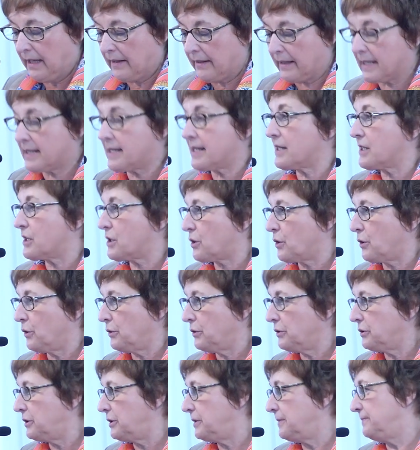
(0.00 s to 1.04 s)
This is
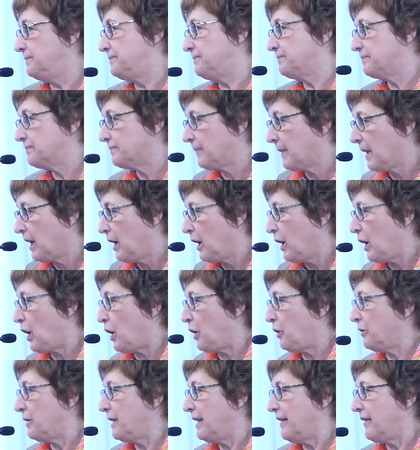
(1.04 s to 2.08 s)
good.
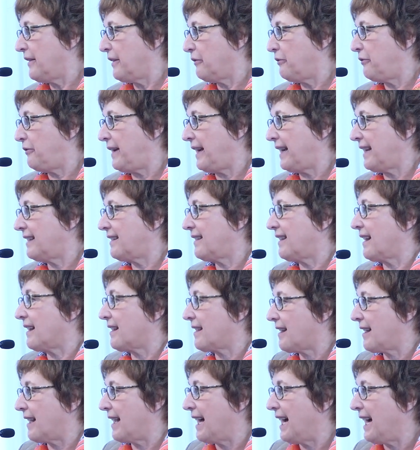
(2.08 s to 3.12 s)
Only the fact
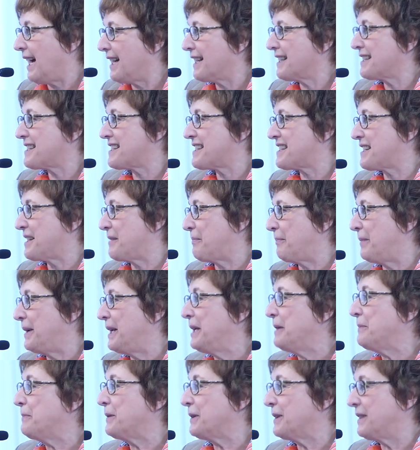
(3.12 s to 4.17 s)
that they ask the
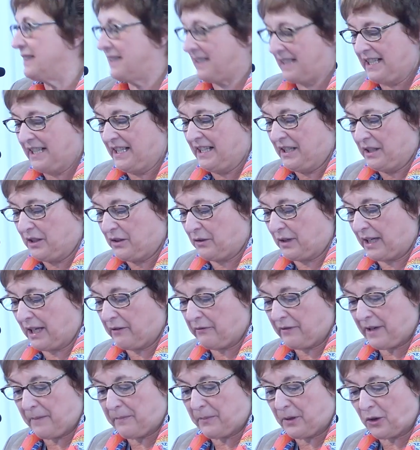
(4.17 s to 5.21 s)
people to
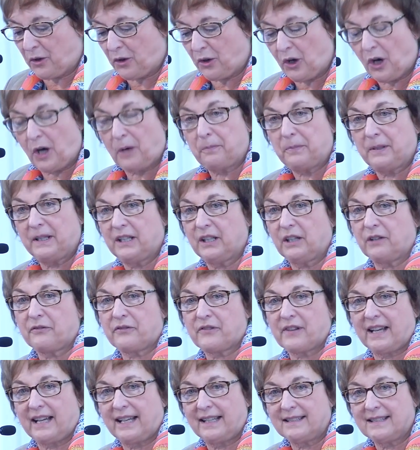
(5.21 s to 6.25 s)
give up a copy
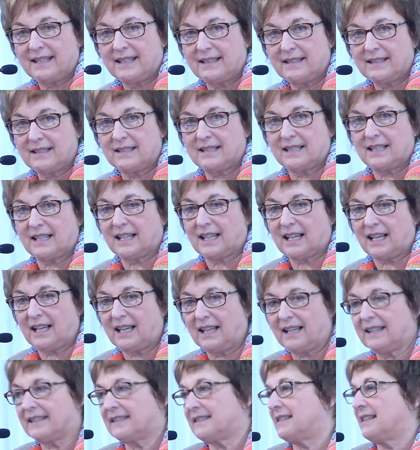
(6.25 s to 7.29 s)
of their identity
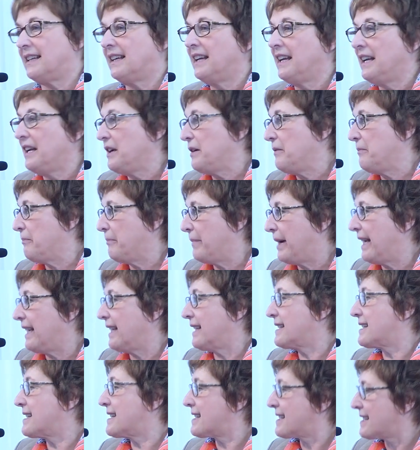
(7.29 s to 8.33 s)
card
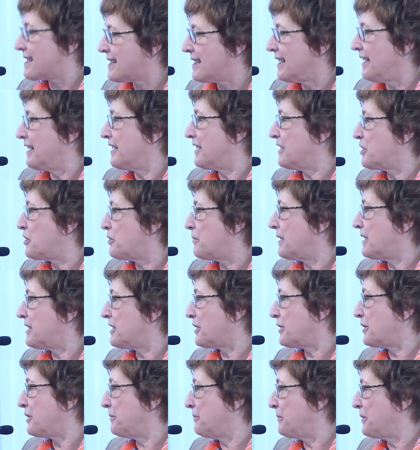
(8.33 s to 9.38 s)
makes the
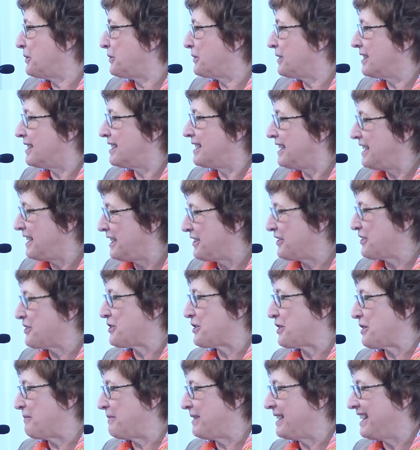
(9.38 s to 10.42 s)
Twitter community in
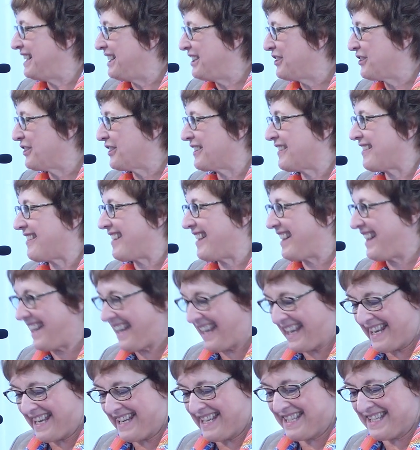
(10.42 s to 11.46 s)
Germany nod their
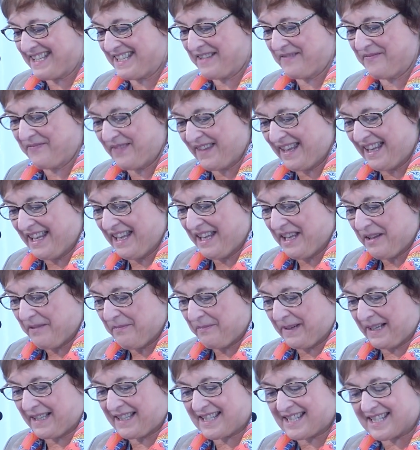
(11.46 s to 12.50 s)
head.
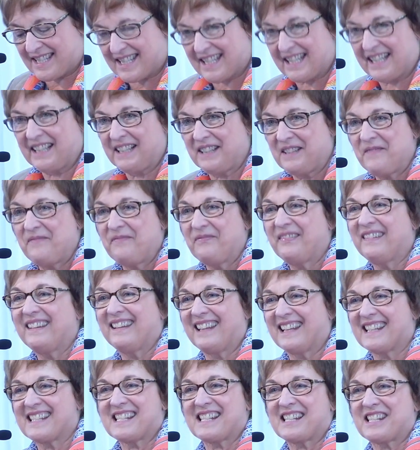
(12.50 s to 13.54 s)
But still,
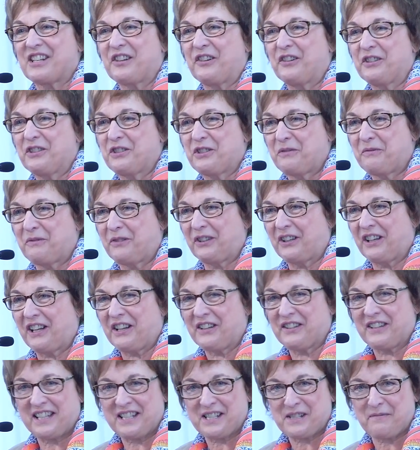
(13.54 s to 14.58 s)
this is going to work
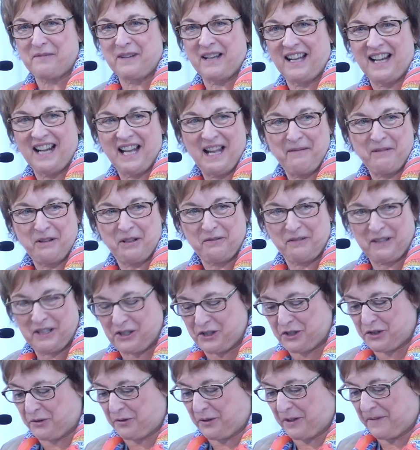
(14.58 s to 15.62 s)
out as well, I'm
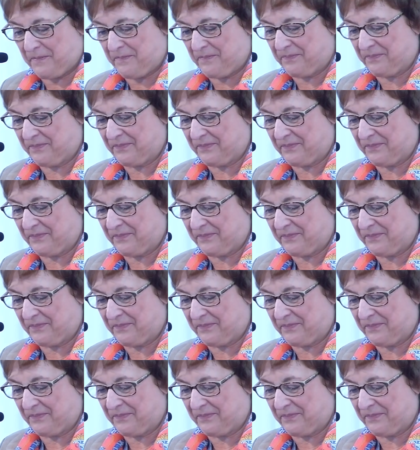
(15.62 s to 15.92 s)
quite sure.